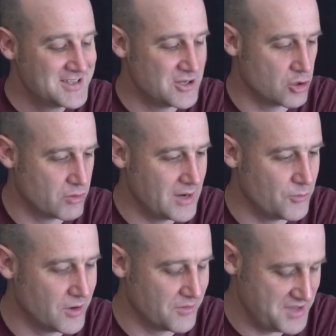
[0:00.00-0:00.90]
So great
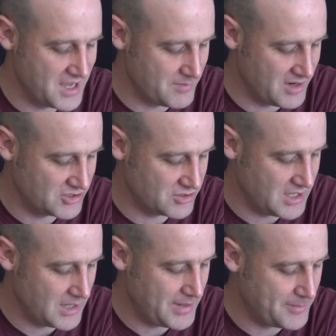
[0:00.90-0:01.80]
work with the animation
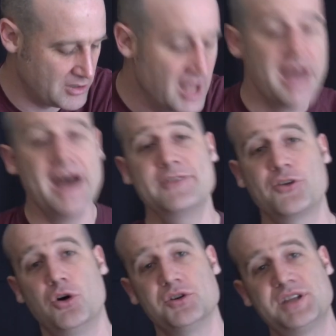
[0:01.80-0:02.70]
there, people. And of
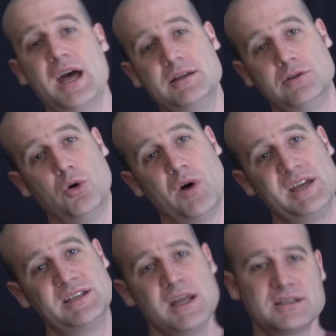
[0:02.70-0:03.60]
course, as
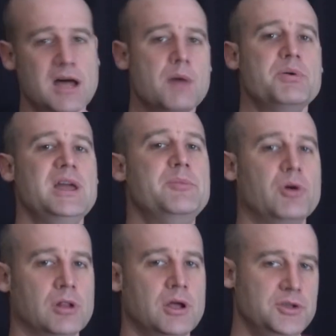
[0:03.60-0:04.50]
always, some
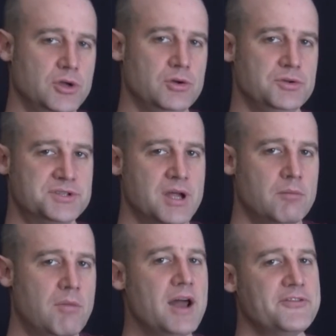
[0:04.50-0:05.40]
people used
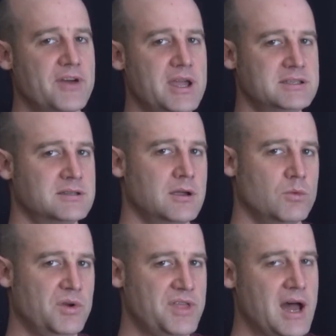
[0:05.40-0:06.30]
my face
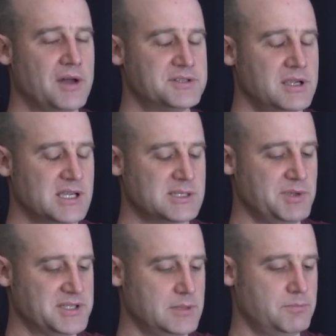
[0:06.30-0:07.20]
without
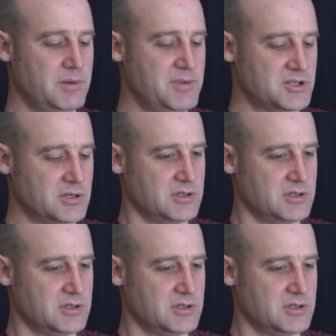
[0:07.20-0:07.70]
explicit permission.